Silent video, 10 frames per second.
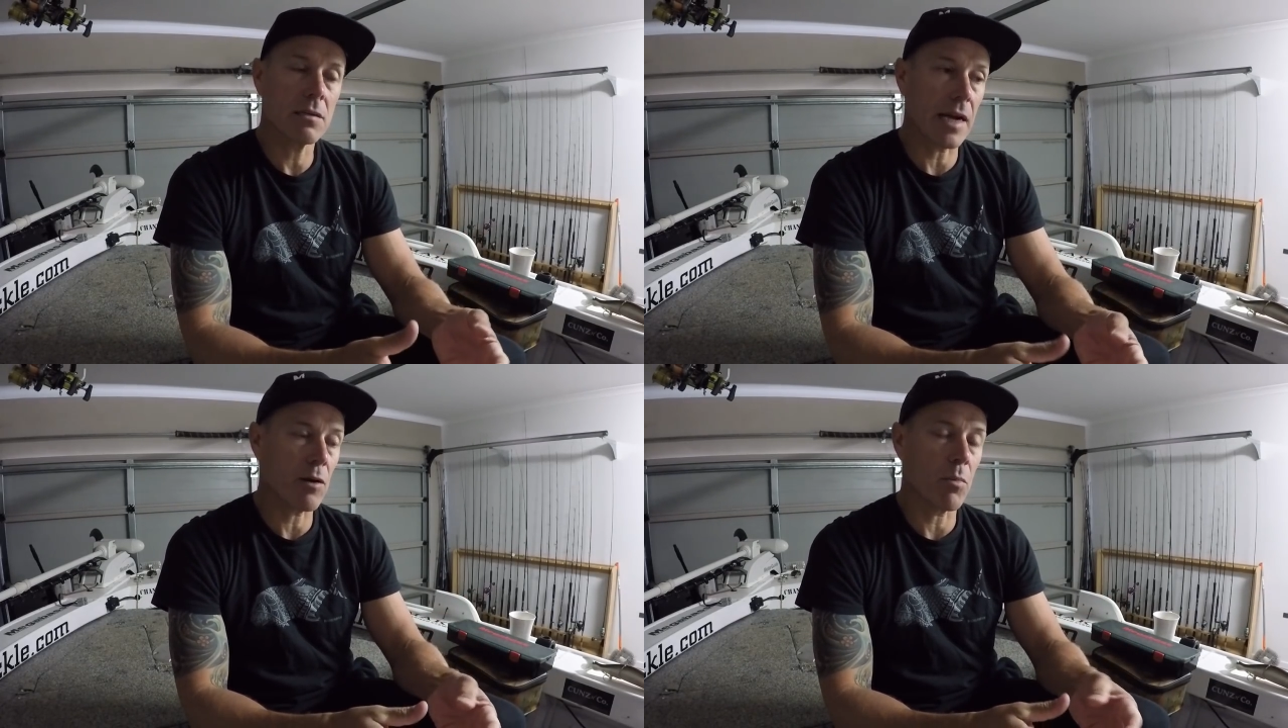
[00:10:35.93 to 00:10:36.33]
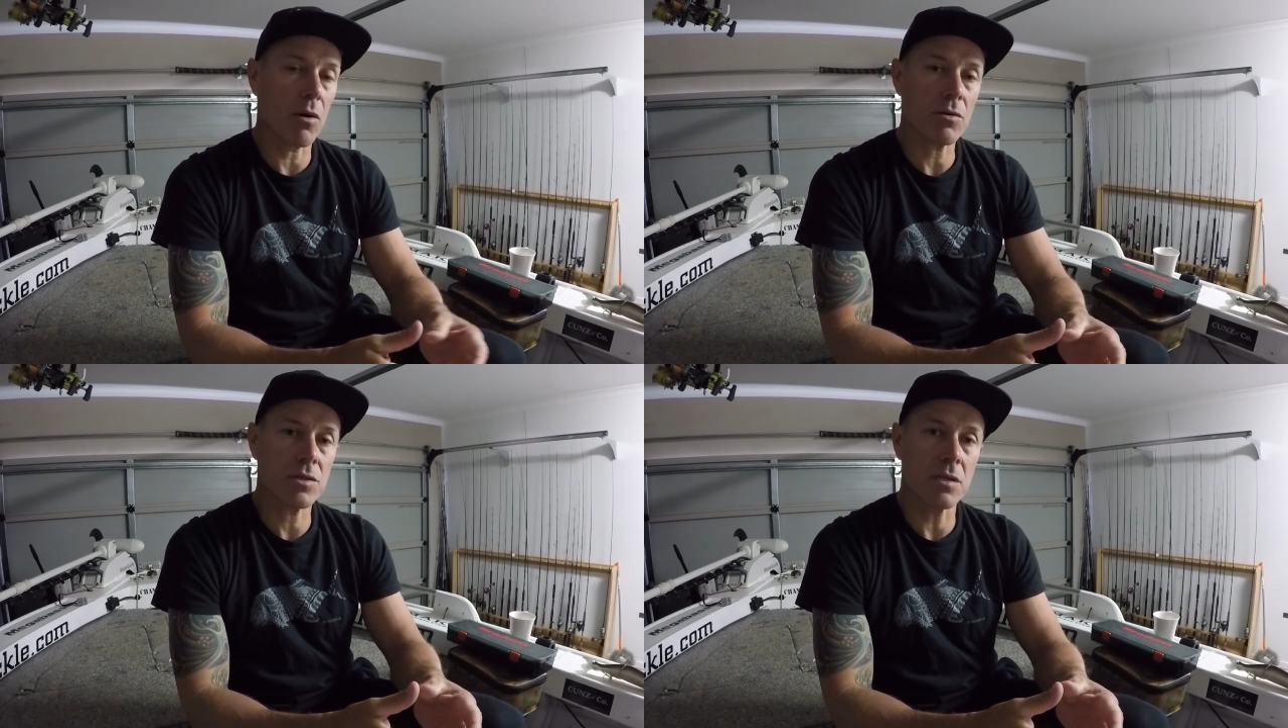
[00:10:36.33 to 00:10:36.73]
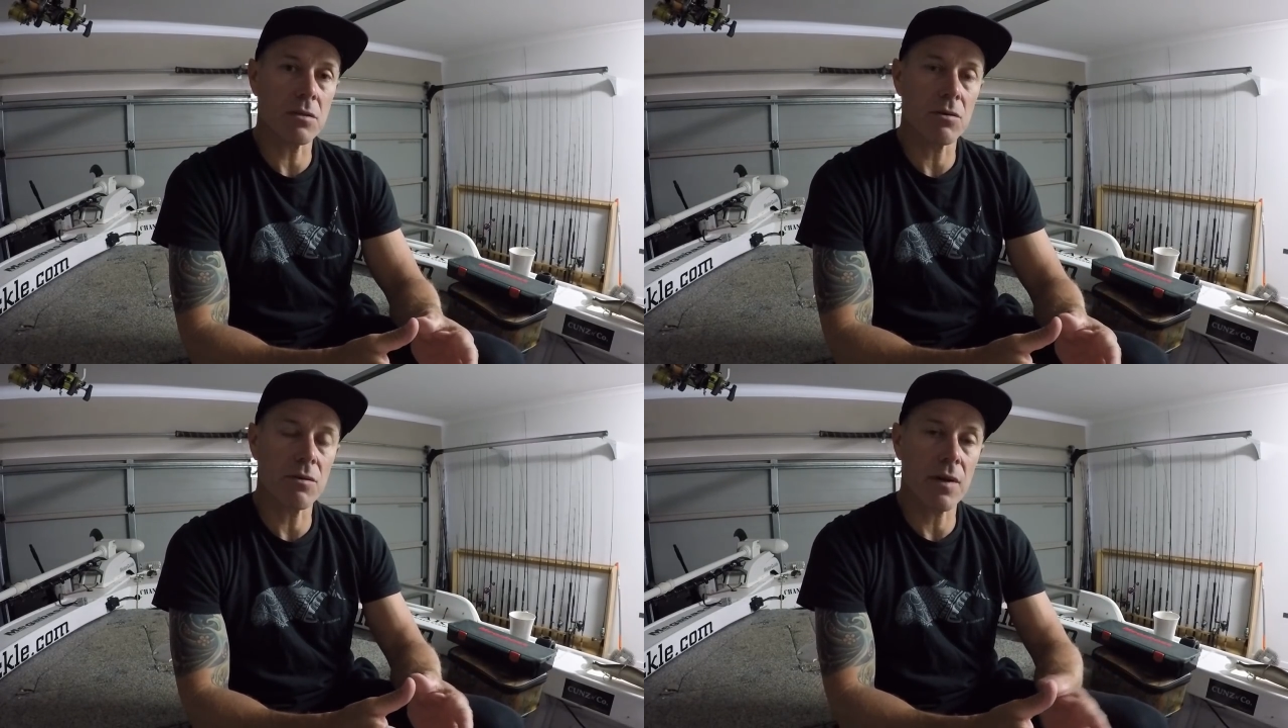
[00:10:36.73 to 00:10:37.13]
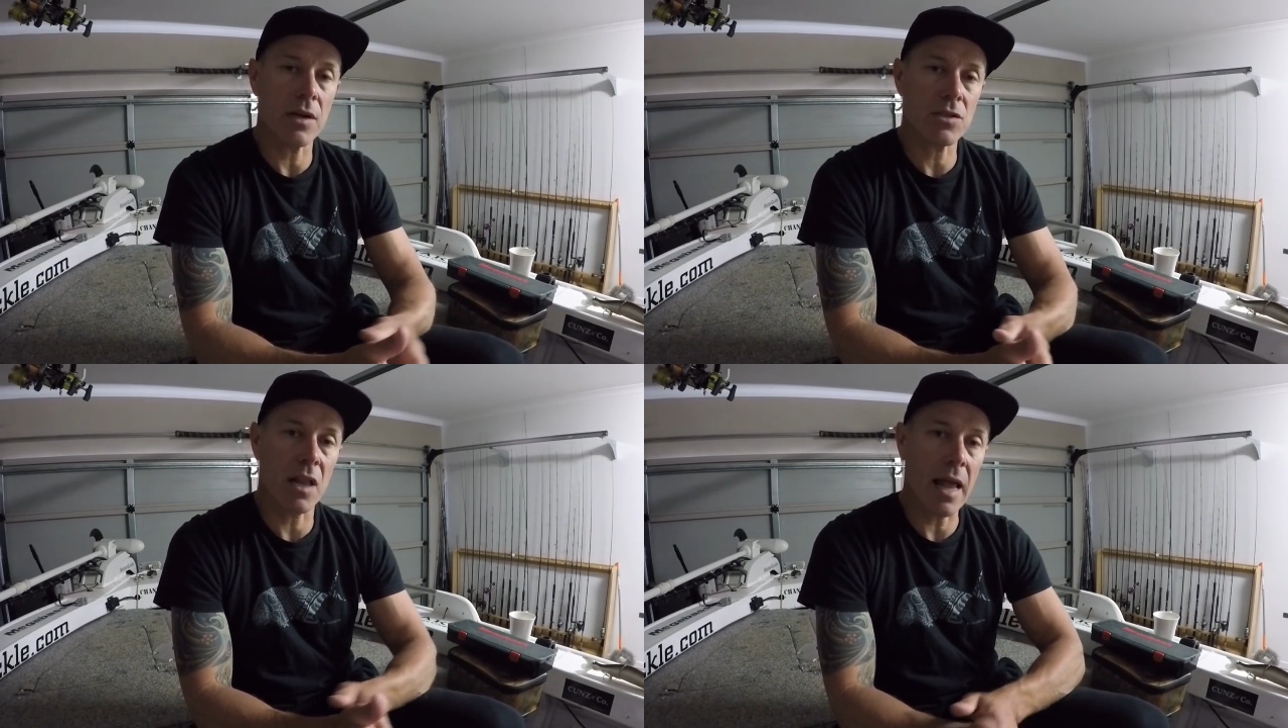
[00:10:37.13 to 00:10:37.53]
tackle box in
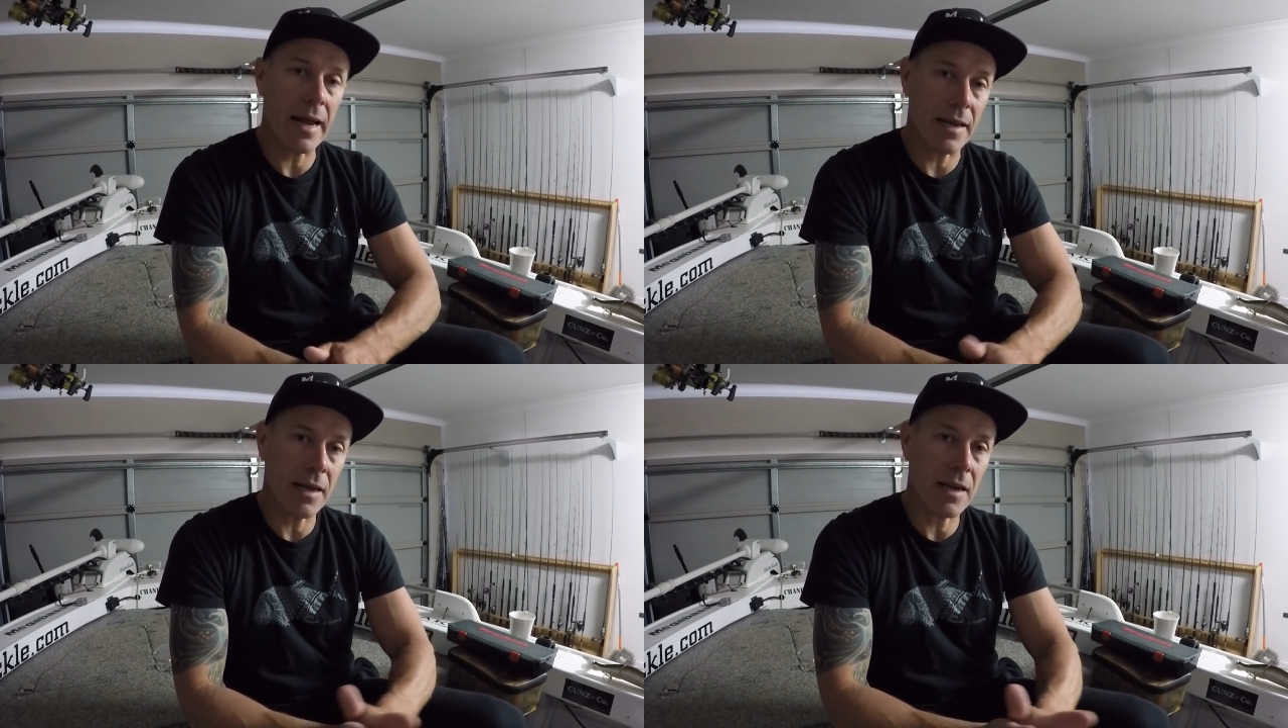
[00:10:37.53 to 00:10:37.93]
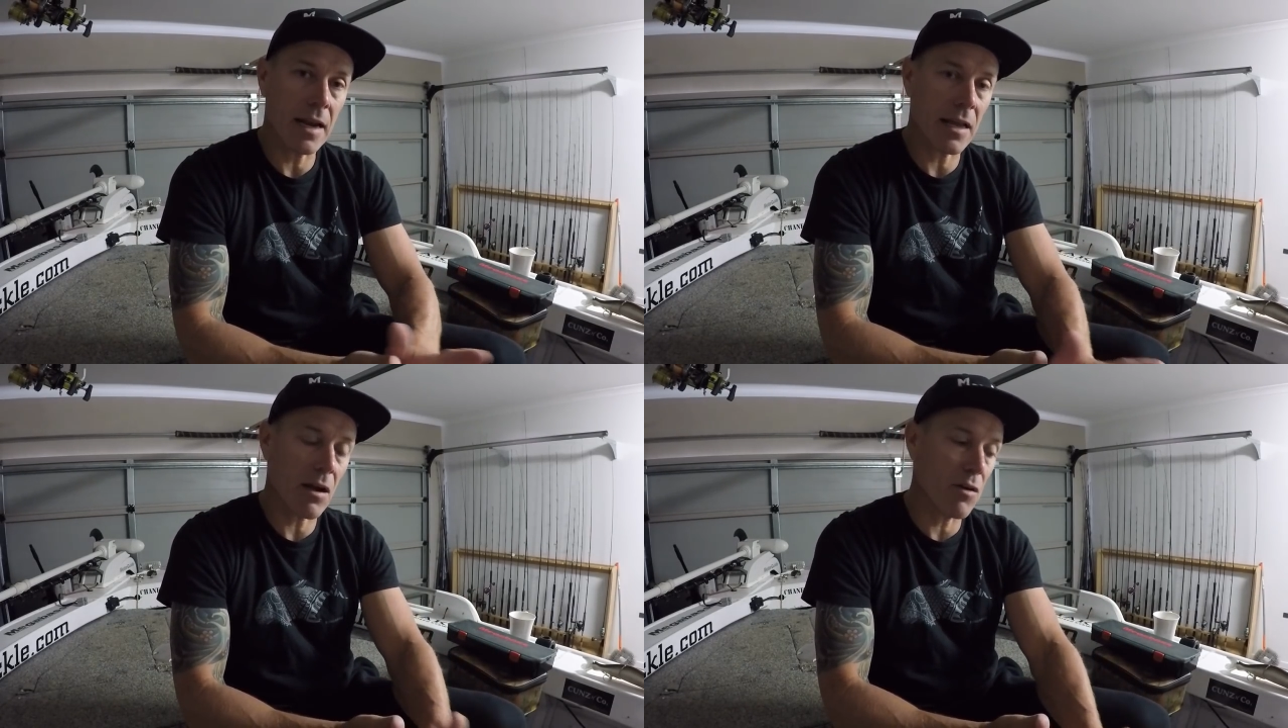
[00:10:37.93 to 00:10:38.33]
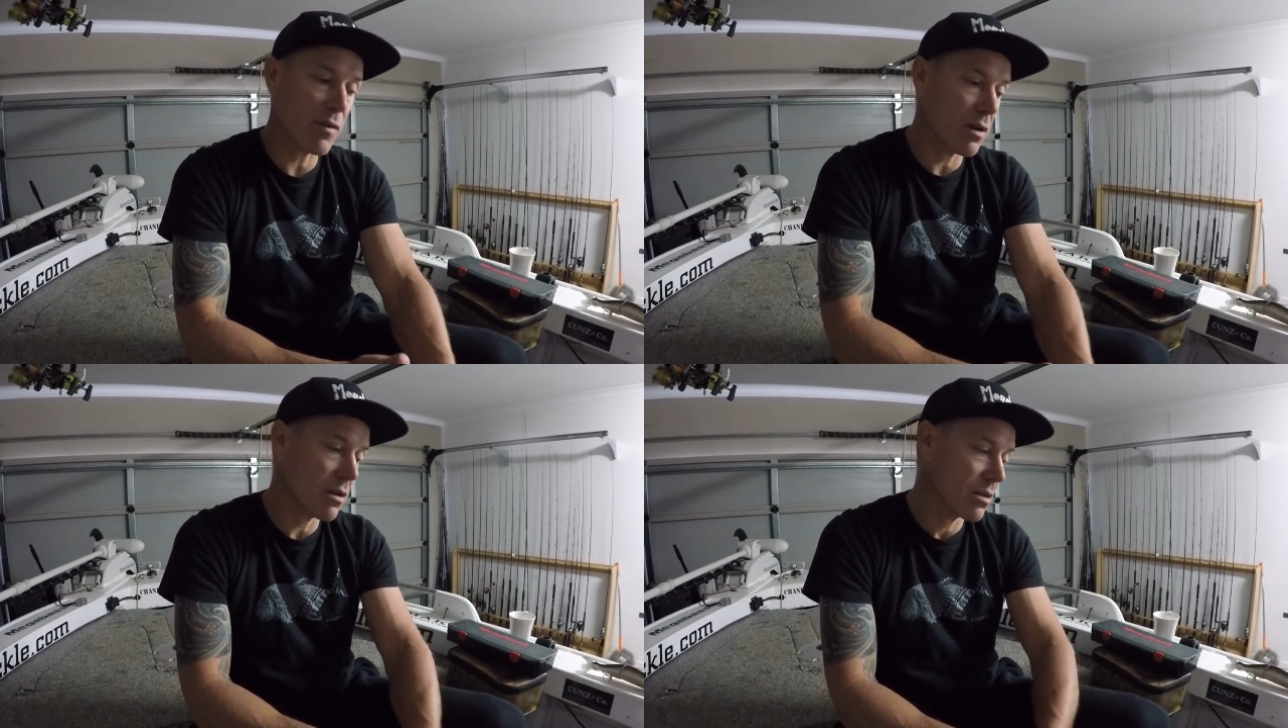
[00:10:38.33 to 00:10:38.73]
2018 heading over.